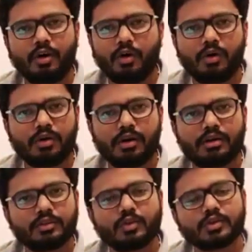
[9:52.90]
or
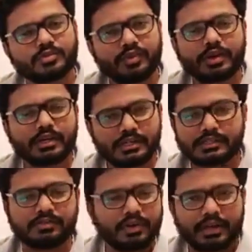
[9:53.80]
those
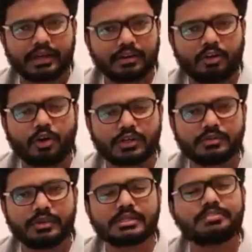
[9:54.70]
workers working in
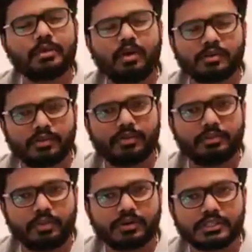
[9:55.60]
cotton mills because of
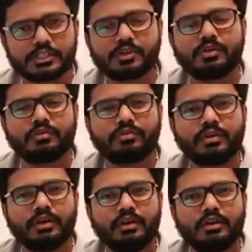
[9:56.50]
deposition of
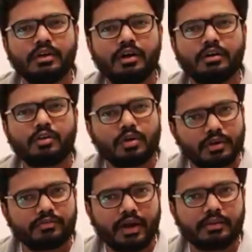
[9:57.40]
uh,
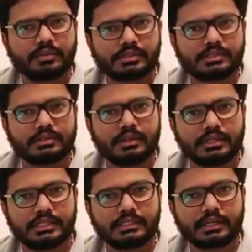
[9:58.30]
cotton fibers,
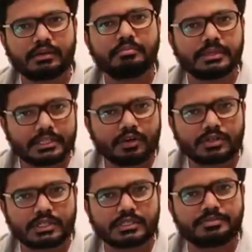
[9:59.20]
isn't it?
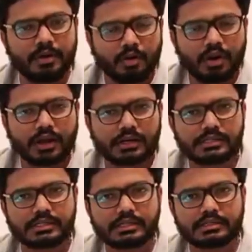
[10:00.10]
Byssinosis, brown
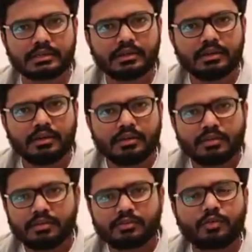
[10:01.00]
lung disease.
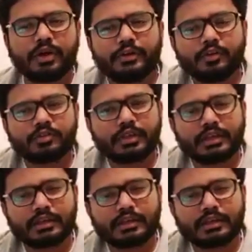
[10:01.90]
So why do you